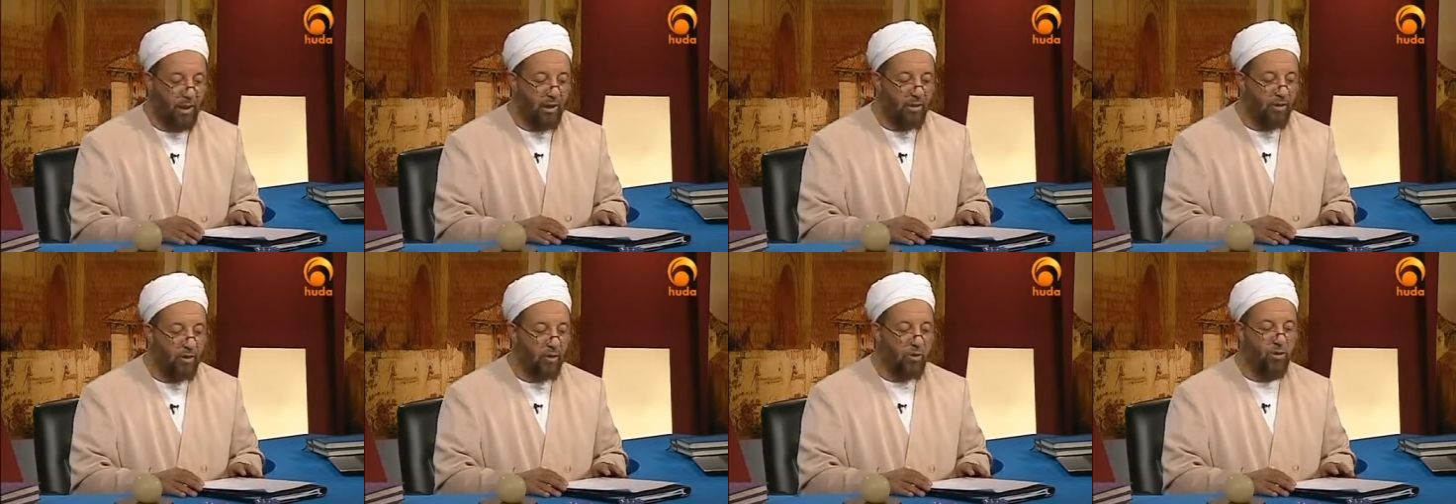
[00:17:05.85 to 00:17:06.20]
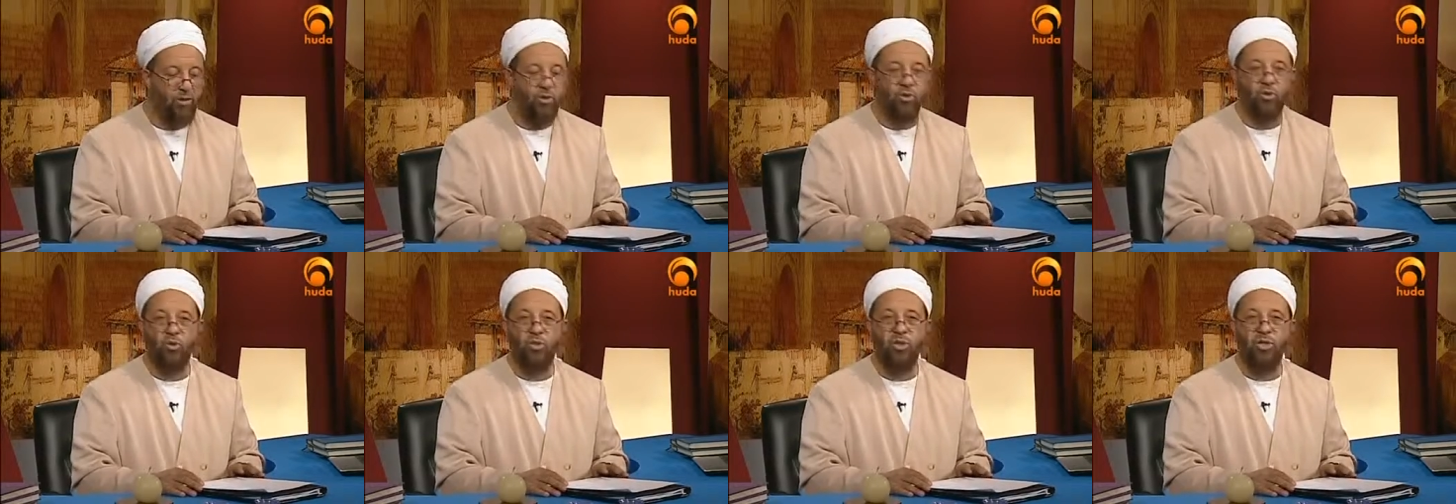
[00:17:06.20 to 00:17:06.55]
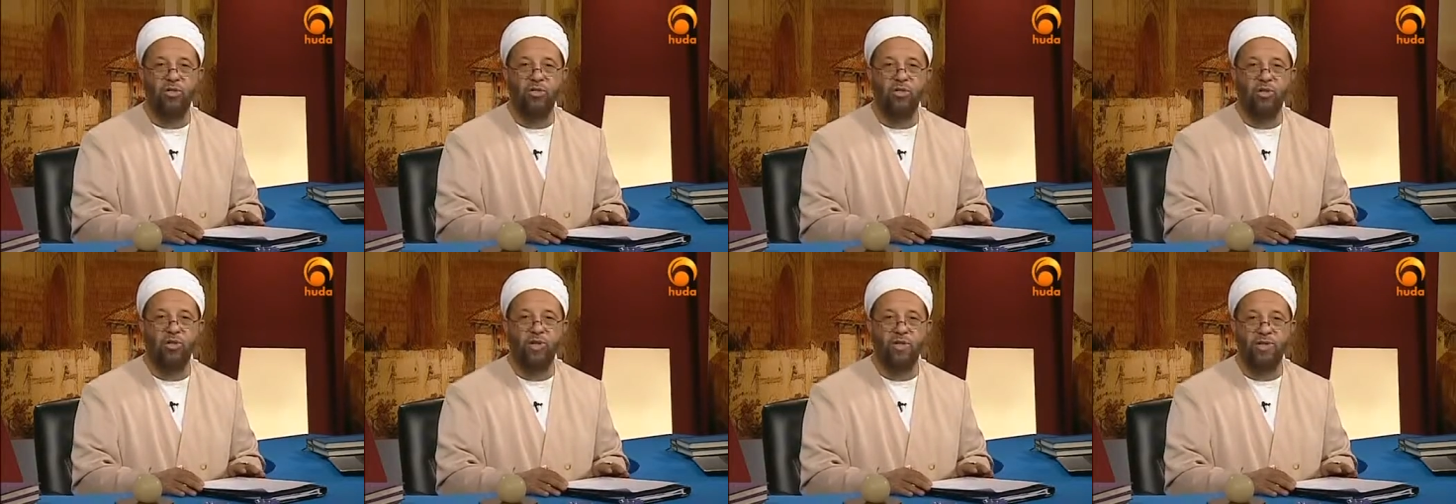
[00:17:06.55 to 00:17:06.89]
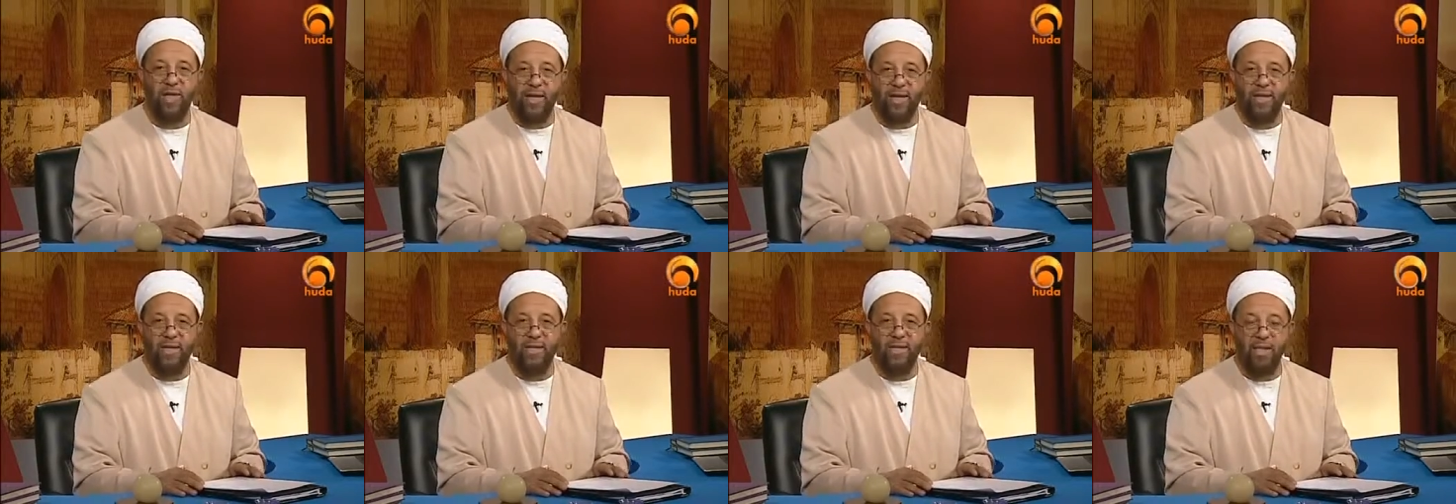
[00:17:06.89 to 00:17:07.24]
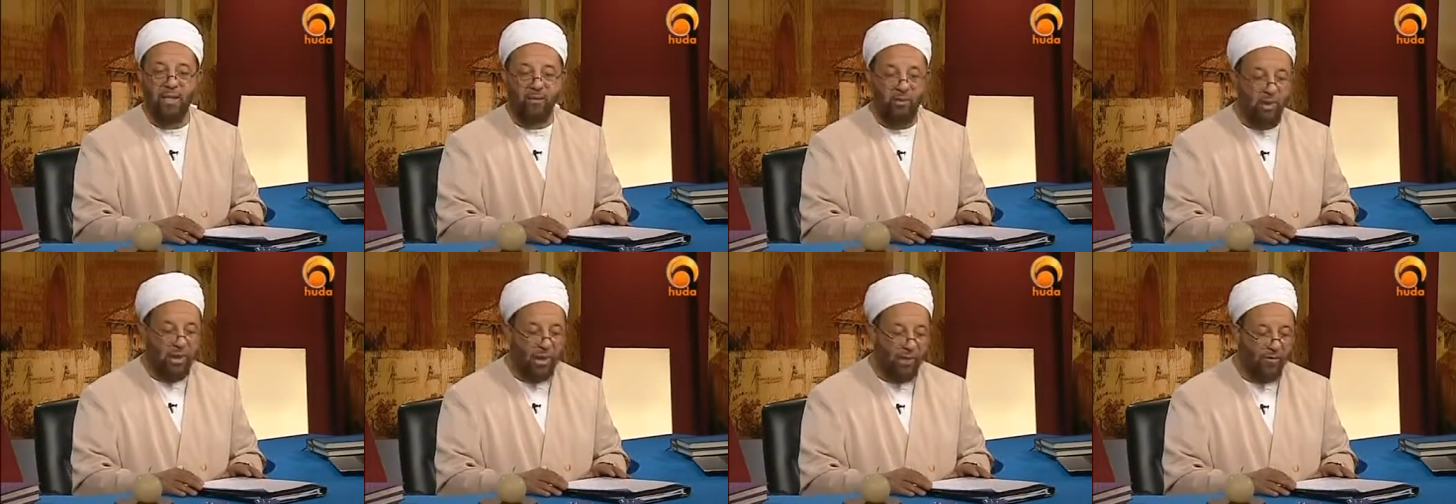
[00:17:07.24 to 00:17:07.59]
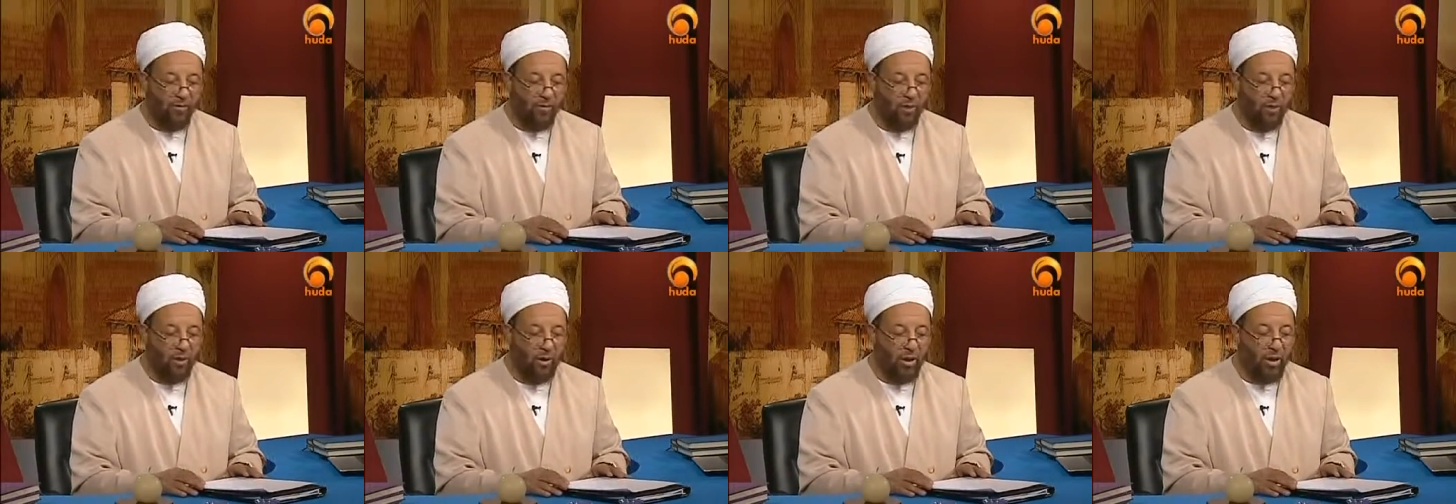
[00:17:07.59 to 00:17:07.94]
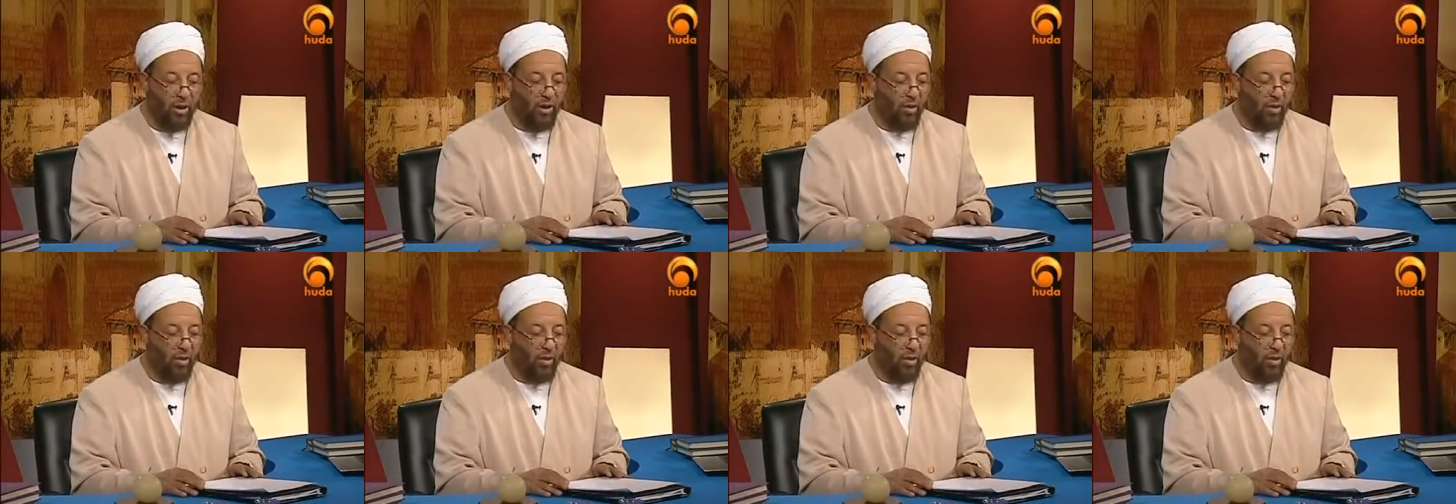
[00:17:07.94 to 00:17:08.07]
So the students on the secondary level